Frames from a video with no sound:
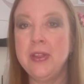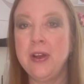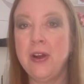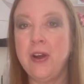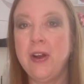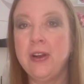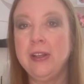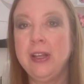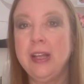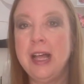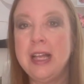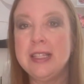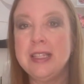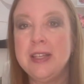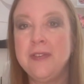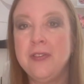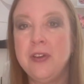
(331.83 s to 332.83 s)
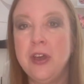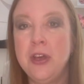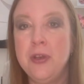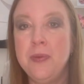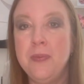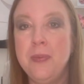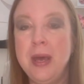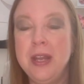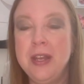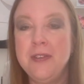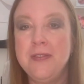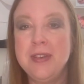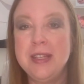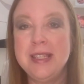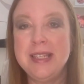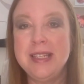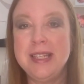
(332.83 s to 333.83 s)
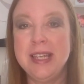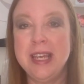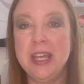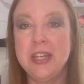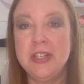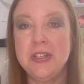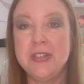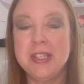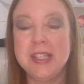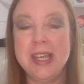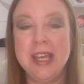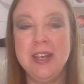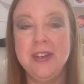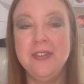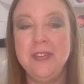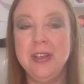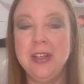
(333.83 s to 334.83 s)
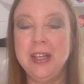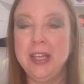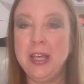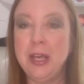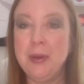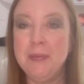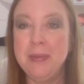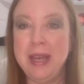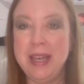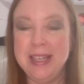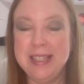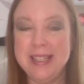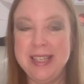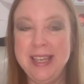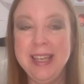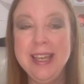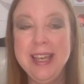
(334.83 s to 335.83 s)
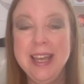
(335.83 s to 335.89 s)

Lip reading: There are lots of good benefits to get your skin feeling amazing.